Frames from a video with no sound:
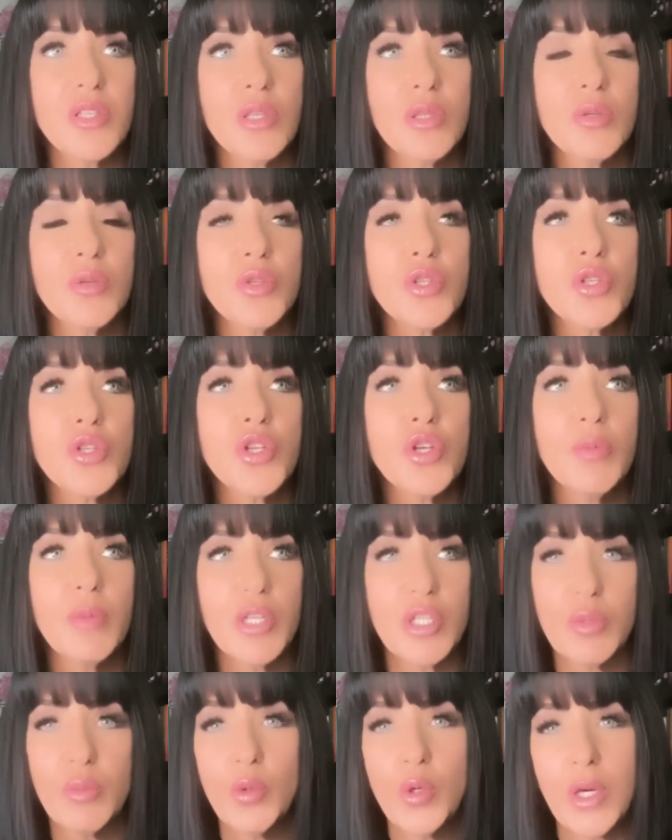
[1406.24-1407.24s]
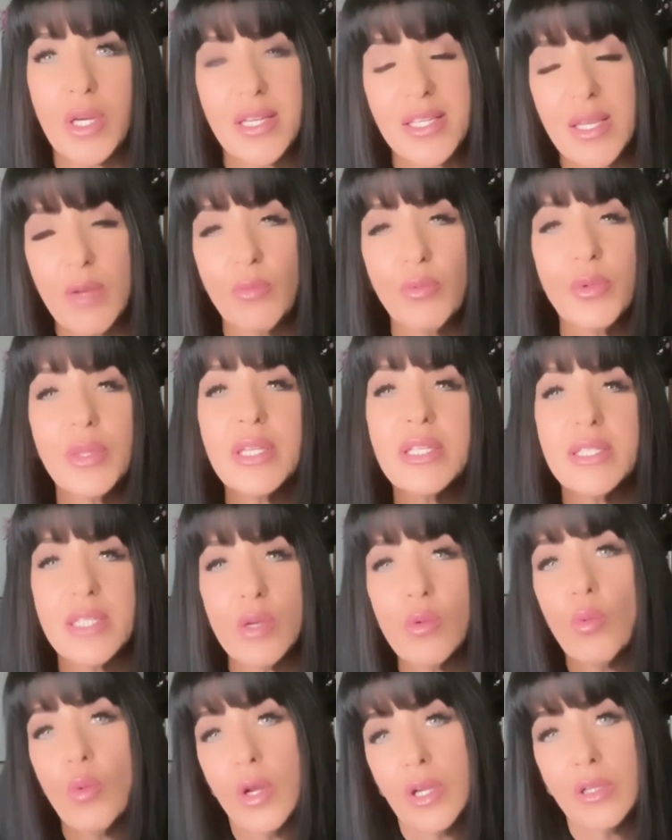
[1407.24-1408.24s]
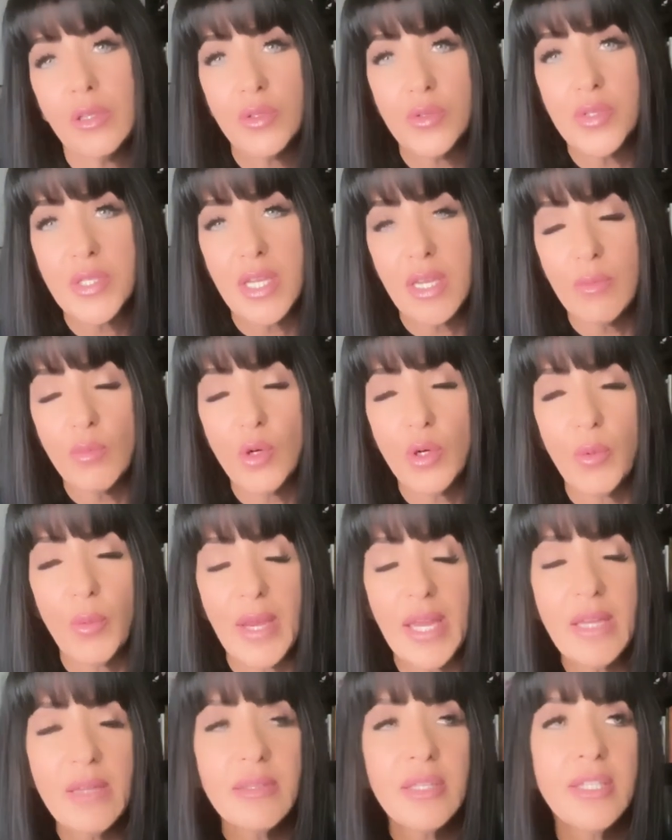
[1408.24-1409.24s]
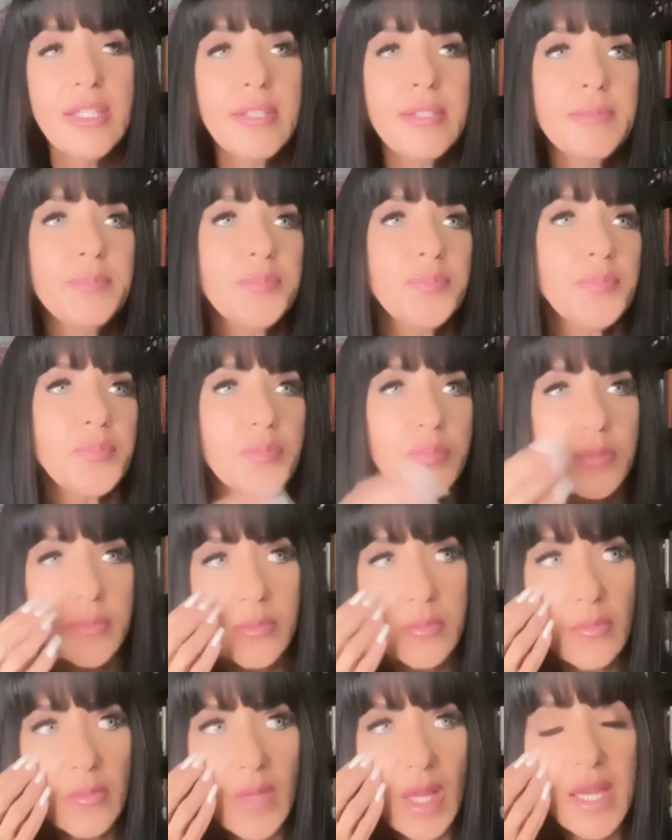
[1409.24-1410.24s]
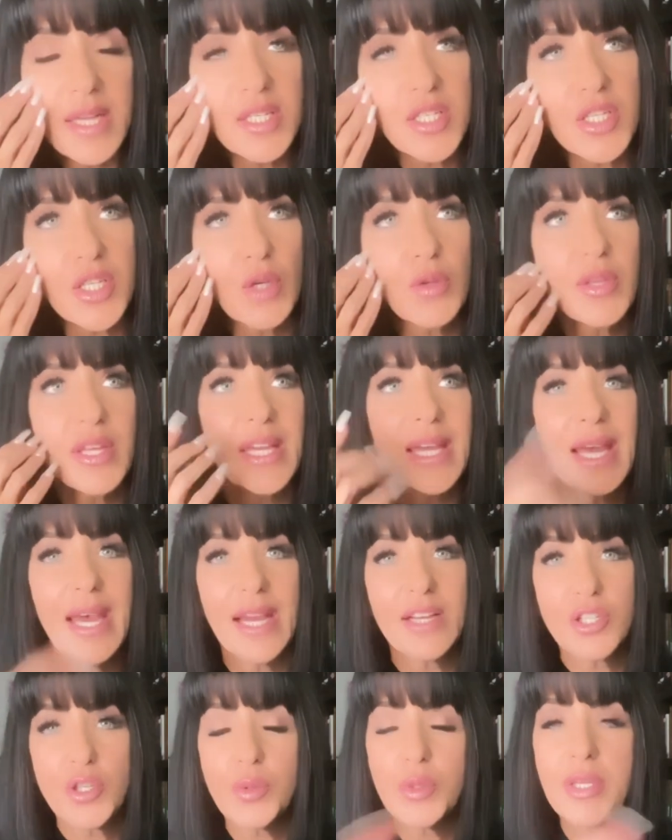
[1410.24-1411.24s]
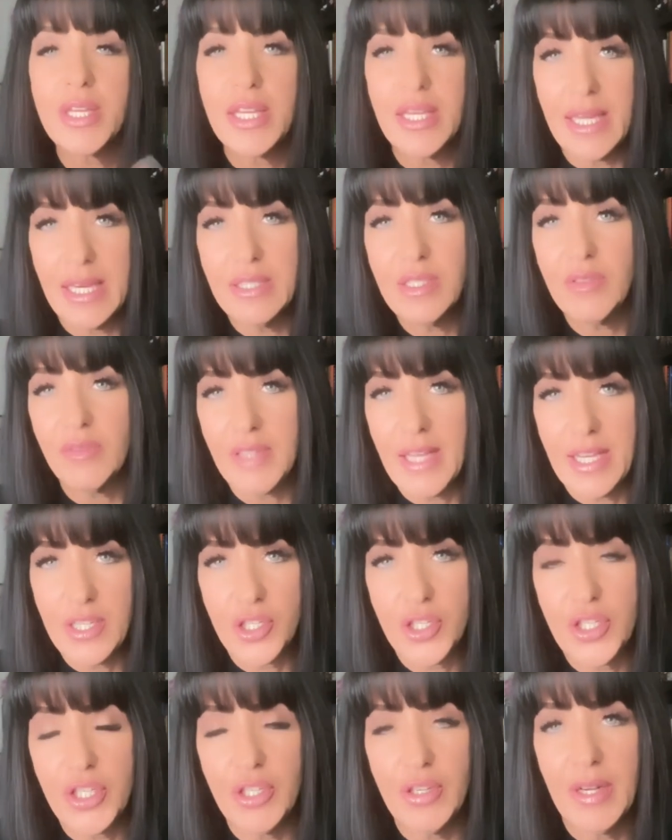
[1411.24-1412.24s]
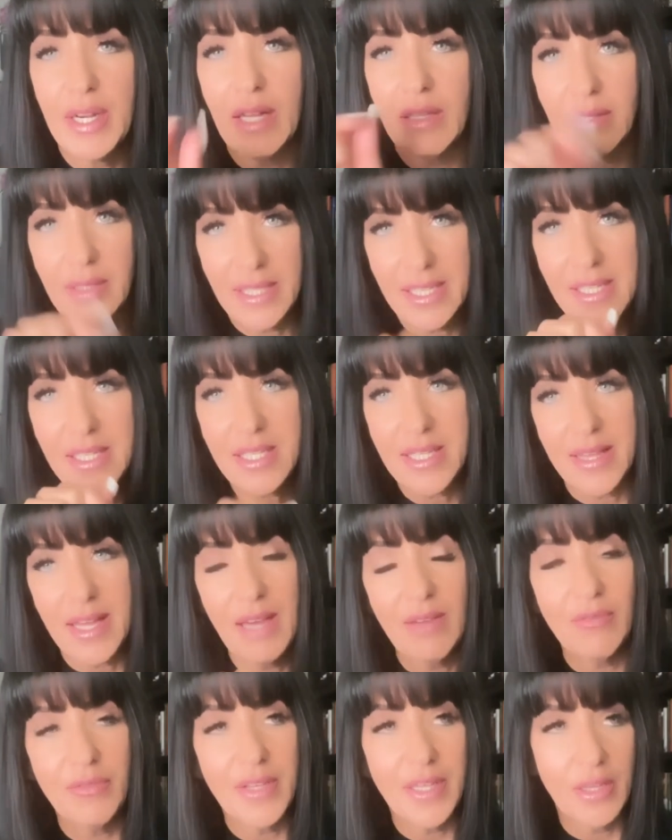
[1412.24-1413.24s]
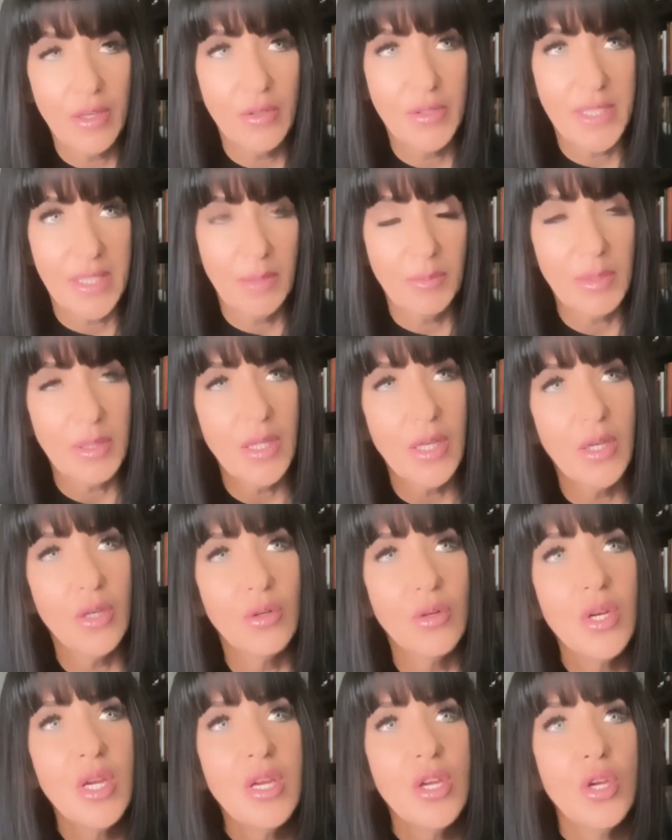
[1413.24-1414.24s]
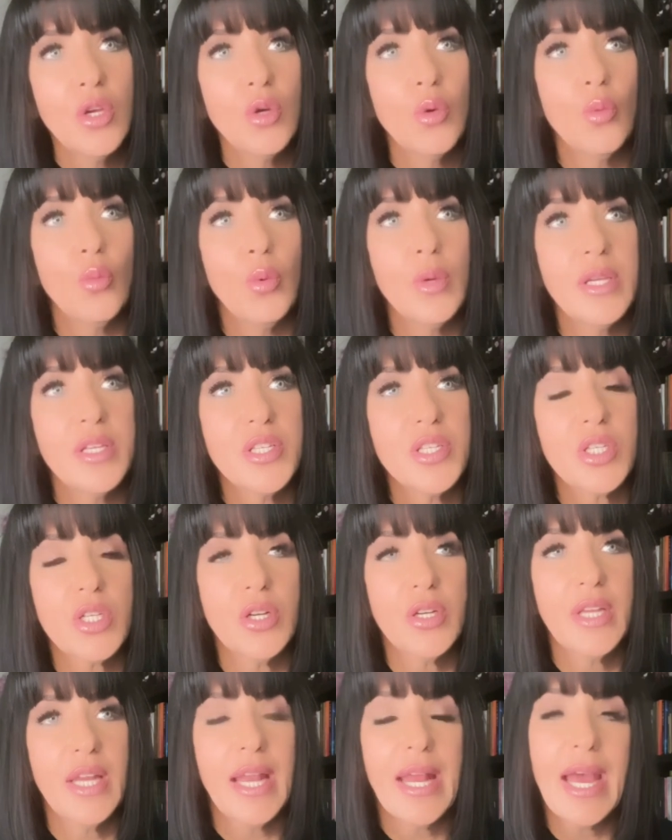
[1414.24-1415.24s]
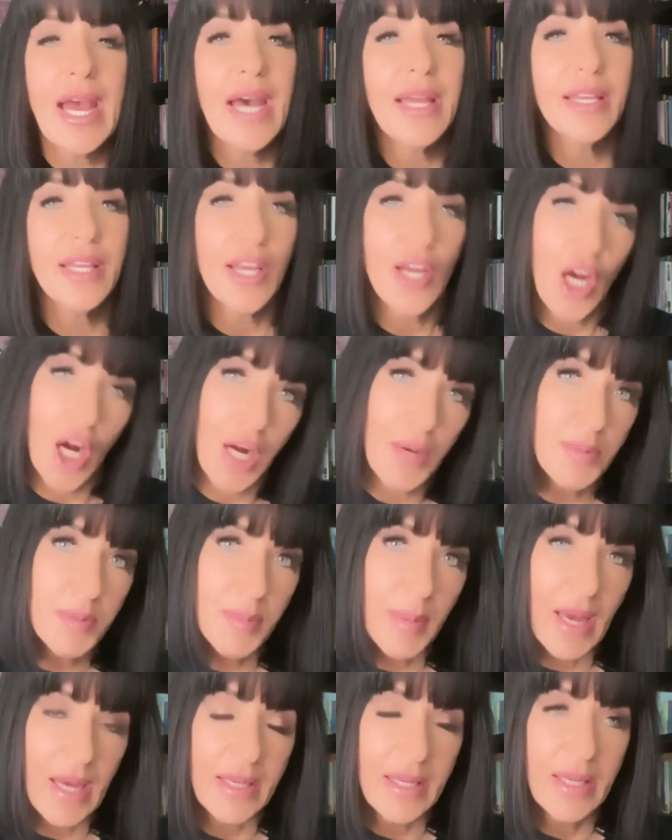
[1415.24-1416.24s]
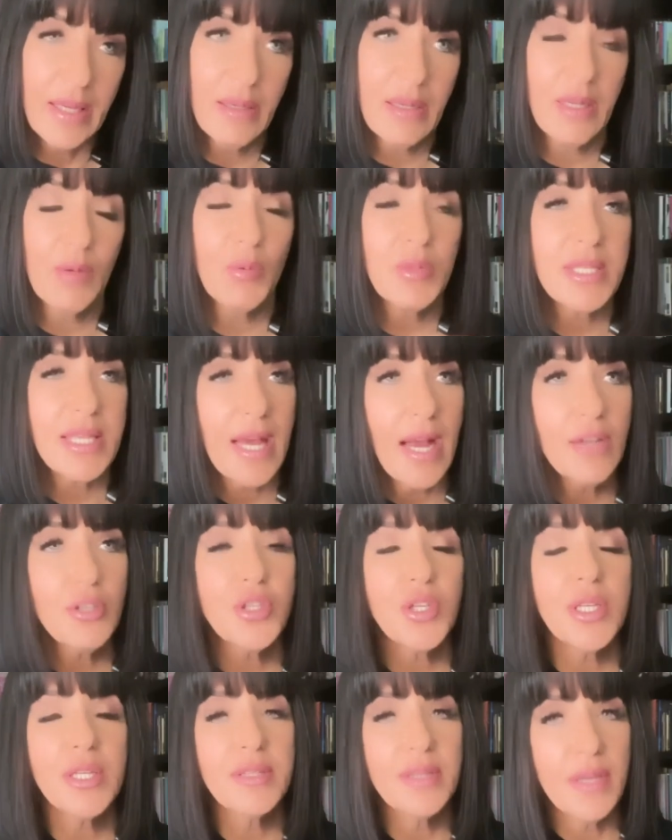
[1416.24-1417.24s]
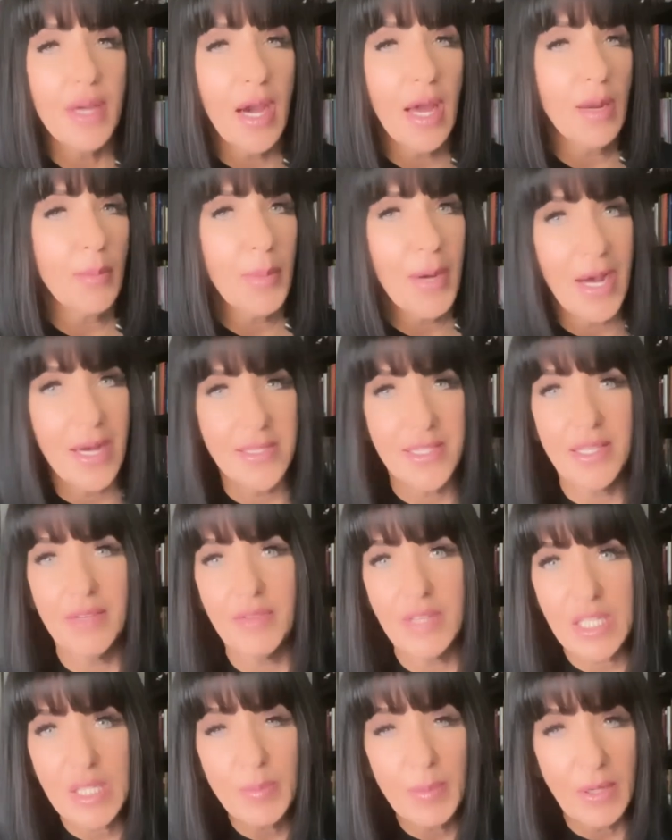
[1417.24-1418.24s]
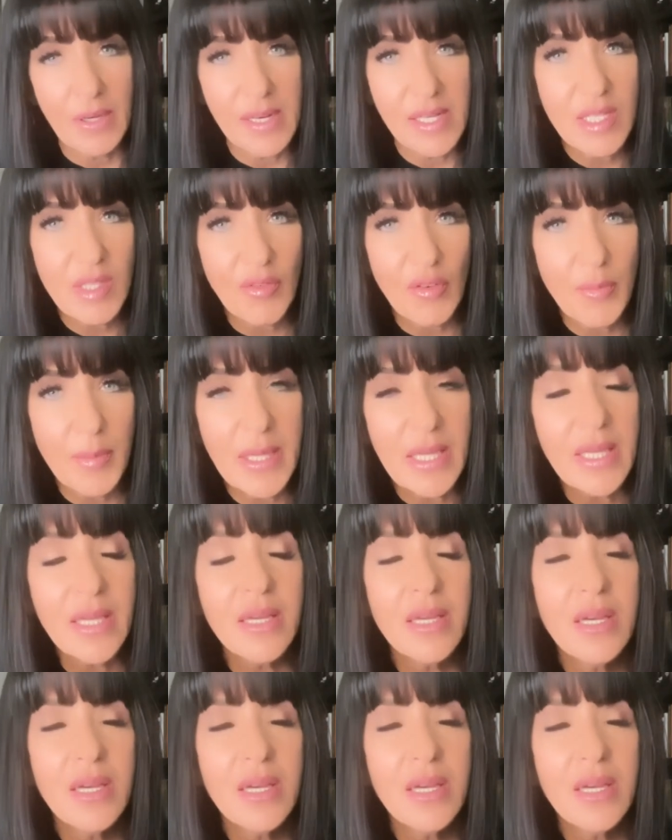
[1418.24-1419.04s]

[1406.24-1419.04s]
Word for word: lose too much more because I really didn't want to lose any more weight. And so the actual, the end of last year, and I'll link to that video down below, we started adding carbs back in. It was actually not a positive experience for me,